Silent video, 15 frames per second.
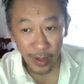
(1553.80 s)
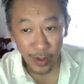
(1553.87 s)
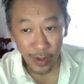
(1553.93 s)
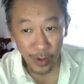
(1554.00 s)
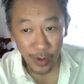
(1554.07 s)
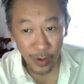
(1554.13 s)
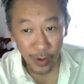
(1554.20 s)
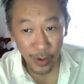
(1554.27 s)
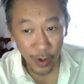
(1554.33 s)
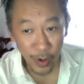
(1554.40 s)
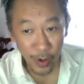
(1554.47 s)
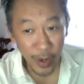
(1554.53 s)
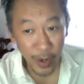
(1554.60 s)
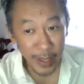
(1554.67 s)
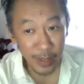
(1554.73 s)

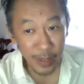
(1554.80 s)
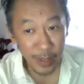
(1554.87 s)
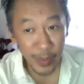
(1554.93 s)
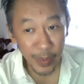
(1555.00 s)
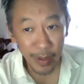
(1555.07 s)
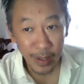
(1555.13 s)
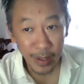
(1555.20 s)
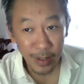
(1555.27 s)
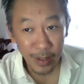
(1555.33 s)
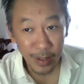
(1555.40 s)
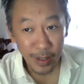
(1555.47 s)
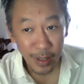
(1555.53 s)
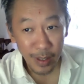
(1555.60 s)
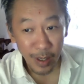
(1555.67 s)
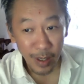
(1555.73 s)
your
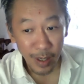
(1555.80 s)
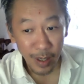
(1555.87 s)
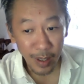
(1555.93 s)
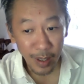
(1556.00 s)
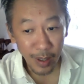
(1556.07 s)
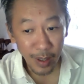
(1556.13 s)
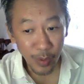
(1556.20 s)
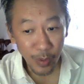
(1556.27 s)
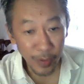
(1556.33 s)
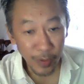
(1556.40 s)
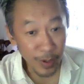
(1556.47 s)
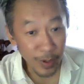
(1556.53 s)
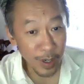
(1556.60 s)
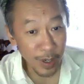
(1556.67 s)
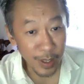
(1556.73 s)
experience with
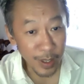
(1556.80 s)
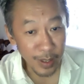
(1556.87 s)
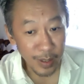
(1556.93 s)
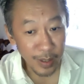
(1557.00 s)
God,